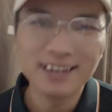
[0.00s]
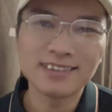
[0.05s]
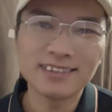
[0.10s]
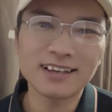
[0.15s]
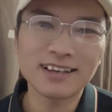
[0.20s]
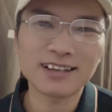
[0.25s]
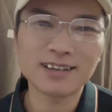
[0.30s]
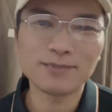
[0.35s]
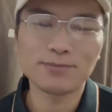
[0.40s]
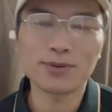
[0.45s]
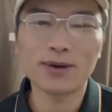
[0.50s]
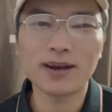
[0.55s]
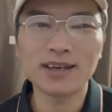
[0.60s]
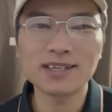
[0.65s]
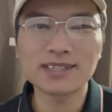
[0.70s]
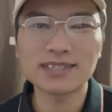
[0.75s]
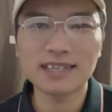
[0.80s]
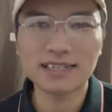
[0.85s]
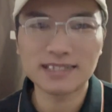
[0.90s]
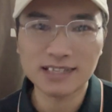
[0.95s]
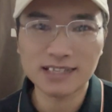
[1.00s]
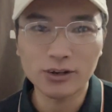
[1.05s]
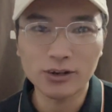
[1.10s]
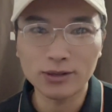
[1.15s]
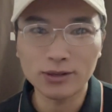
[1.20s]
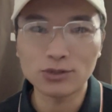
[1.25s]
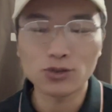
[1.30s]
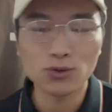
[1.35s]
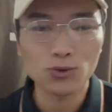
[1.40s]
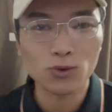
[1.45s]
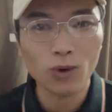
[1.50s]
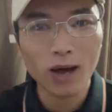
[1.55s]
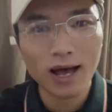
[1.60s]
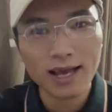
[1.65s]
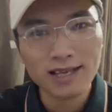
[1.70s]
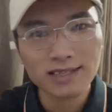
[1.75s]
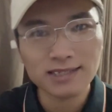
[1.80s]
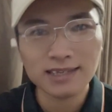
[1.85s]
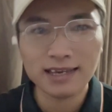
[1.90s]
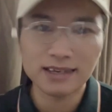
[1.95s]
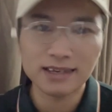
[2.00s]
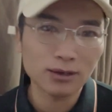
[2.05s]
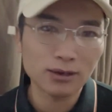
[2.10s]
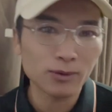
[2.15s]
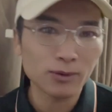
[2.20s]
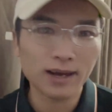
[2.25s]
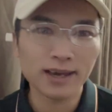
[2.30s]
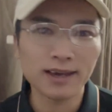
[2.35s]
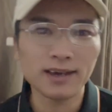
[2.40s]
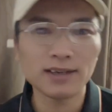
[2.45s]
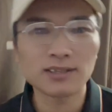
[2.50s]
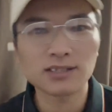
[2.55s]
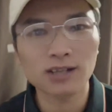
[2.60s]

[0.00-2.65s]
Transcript: The price is going to rise anyway,